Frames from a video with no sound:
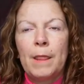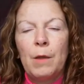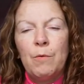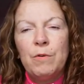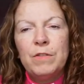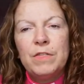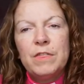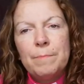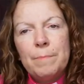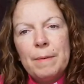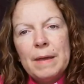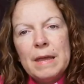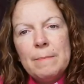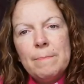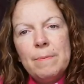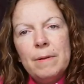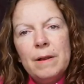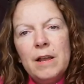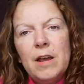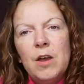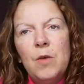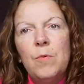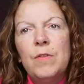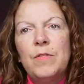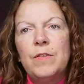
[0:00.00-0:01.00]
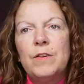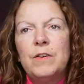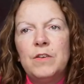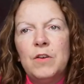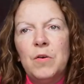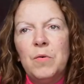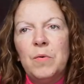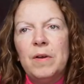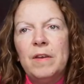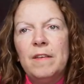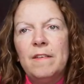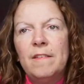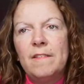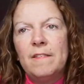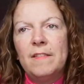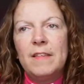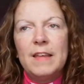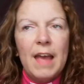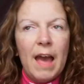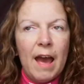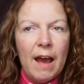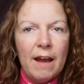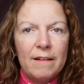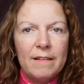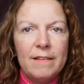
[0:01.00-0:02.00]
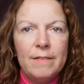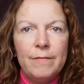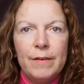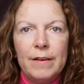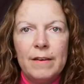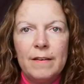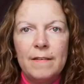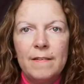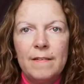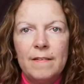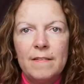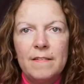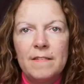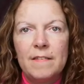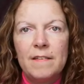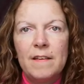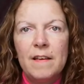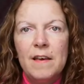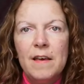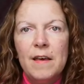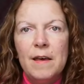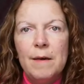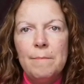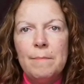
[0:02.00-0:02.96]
With the people who were the doers, the activists,